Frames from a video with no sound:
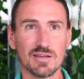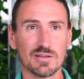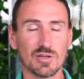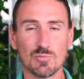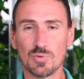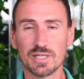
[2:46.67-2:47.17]

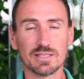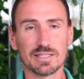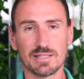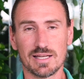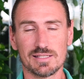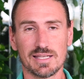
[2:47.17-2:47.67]
completely
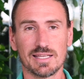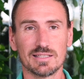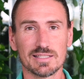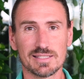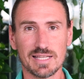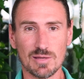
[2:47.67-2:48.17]
as a
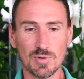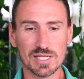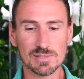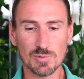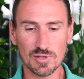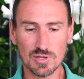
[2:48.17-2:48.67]
headless C M S,
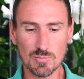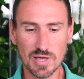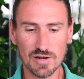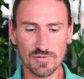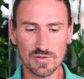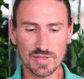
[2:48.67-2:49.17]
but the
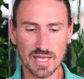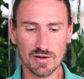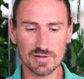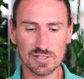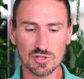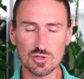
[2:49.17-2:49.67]
benefit there
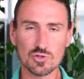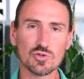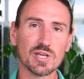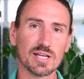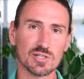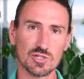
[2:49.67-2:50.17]
is that you
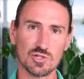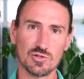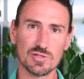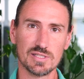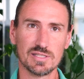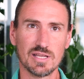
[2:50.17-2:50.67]
get to
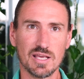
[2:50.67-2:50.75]
choose,